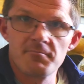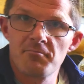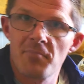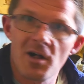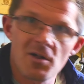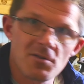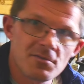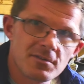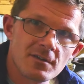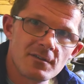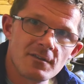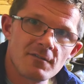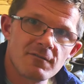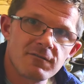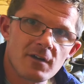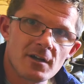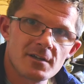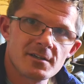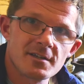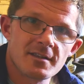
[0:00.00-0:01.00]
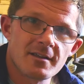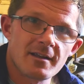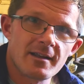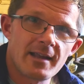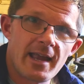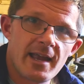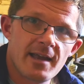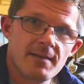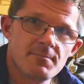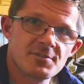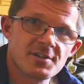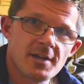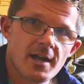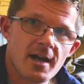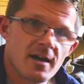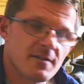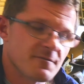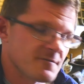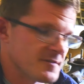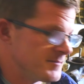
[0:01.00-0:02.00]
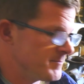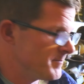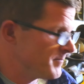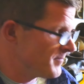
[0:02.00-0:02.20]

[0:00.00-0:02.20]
bolt on the front of the camshaft.